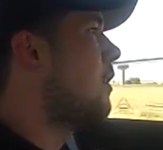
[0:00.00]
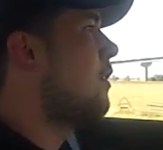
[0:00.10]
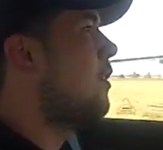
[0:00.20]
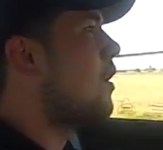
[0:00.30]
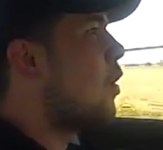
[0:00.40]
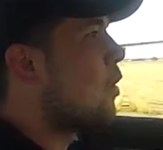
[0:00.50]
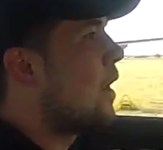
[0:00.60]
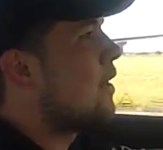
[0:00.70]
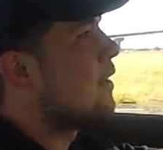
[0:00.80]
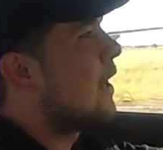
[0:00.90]
You go
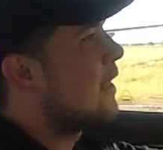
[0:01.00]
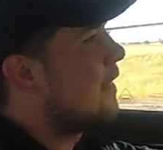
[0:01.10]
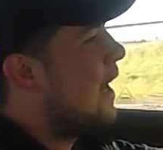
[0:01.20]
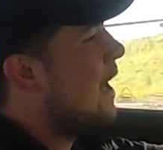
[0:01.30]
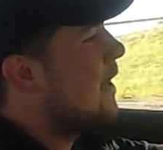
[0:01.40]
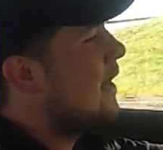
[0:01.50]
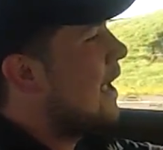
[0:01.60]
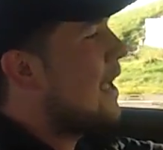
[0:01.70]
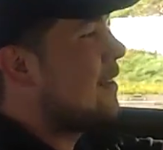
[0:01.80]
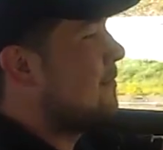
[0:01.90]
around like that
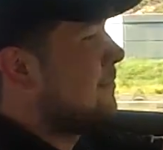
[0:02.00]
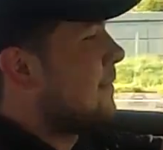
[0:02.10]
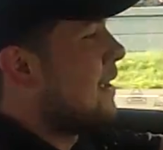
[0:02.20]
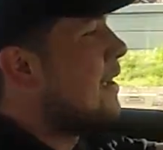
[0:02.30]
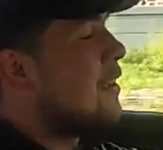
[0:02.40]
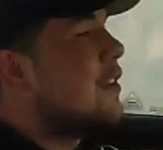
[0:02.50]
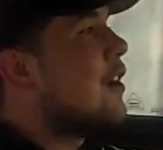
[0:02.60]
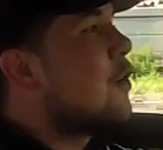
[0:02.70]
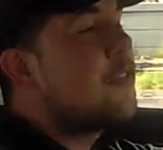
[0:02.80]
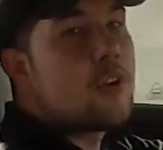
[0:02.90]
and,
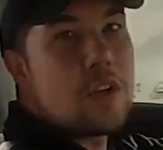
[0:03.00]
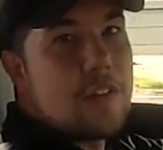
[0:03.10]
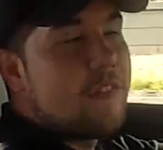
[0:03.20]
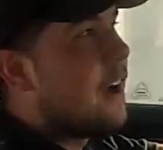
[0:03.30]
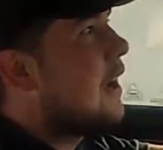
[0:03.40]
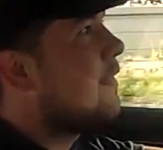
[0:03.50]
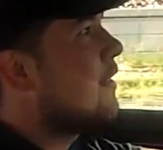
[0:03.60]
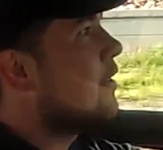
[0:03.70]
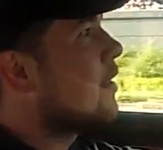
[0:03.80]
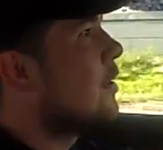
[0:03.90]
35
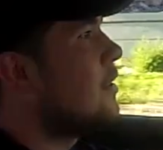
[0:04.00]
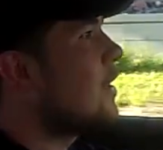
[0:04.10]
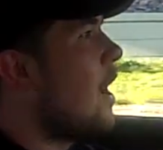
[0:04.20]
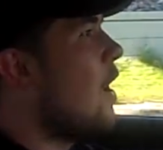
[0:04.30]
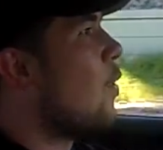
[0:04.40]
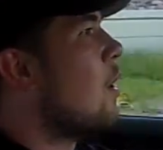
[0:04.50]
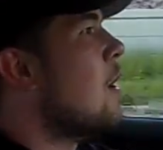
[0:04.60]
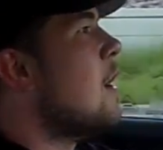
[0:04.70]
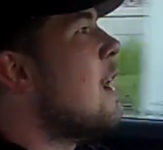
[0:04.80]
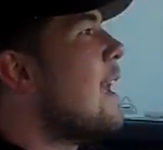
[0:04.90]
and you're good to go.
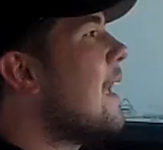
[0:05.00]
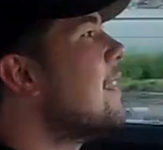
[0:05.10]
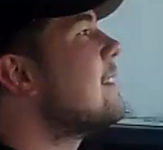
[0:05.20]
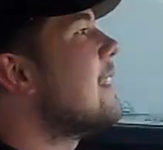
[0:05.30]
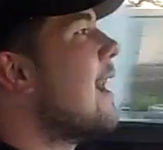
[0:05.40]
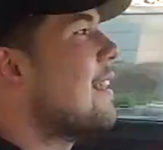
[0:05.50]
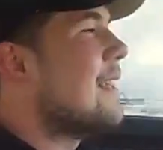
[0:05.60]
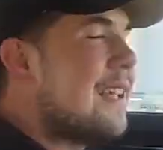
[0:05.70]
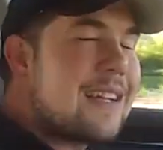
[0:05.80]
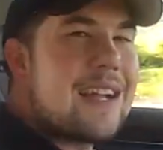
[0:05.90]
It's
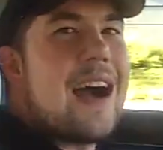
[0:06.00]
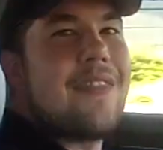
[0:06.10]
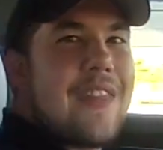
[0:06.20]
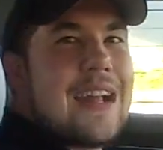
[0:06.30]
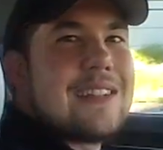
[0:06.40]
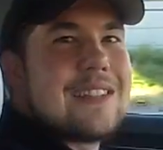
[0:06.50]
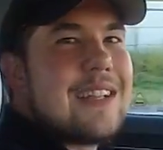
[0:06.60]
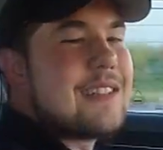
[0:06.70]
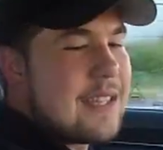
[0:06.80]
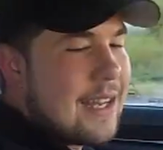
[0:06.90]
got that
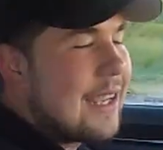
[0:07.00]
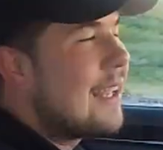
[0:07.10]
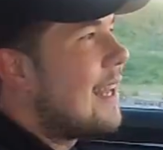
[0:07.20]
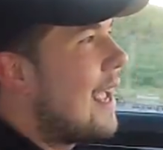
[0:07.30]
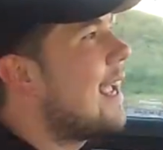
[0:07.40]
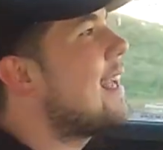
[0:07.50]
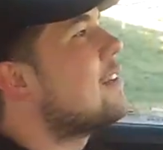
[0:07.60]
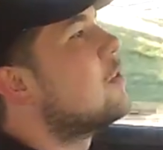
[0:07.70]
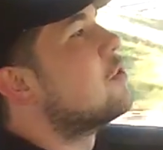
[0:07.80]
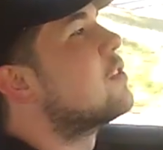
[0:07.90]
sense that it can
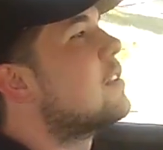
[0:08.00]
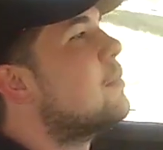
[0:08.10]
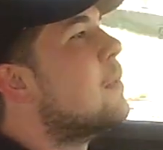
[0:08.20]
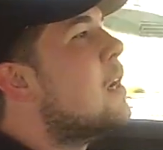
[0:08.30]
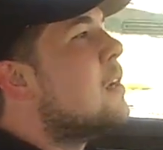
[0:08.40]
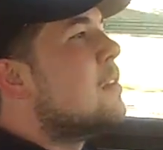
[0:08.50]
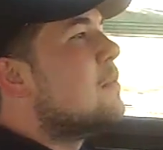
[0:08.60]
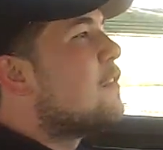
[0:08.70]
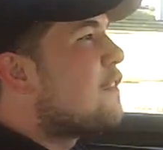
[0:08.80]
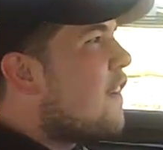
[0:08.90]
handle some
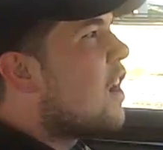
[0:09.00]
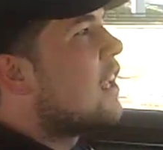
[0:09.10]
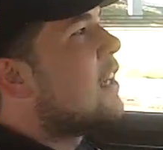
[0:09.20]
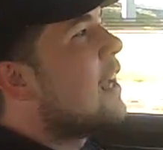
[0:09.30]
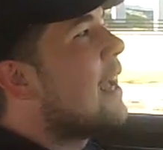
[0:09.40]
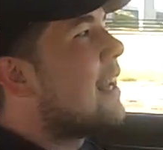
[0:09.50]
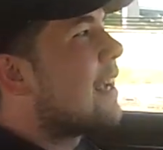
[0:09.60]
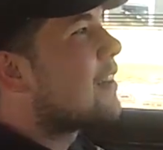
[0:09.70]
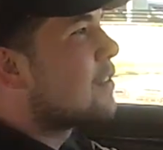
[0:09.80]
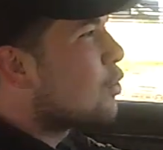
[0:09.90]
fun and
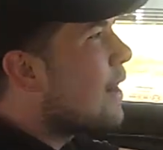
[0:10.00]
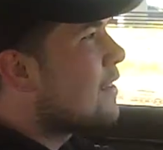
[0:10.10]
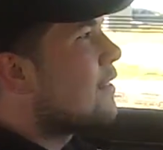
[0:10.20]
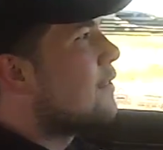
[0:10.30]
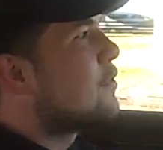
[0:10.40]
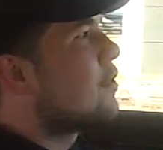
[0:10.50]
aggressive